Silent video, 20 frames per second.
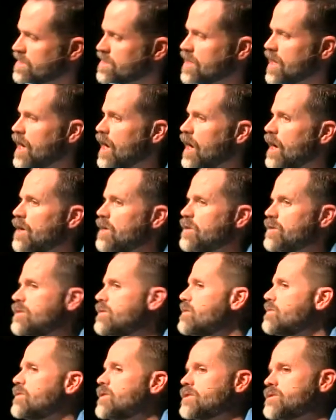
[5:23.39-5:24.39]
entire
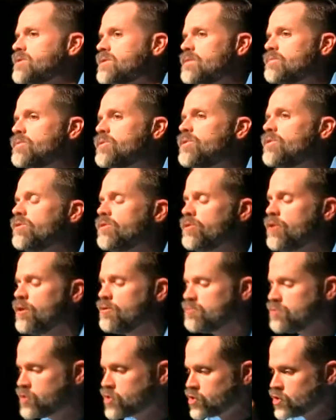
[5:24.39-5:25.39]
universe and to put
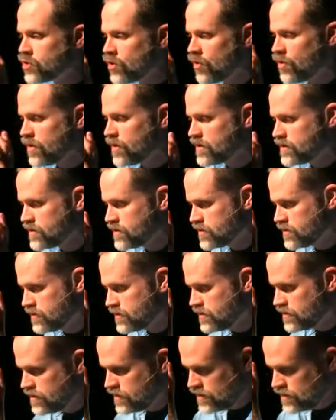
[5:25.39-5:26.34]
those stars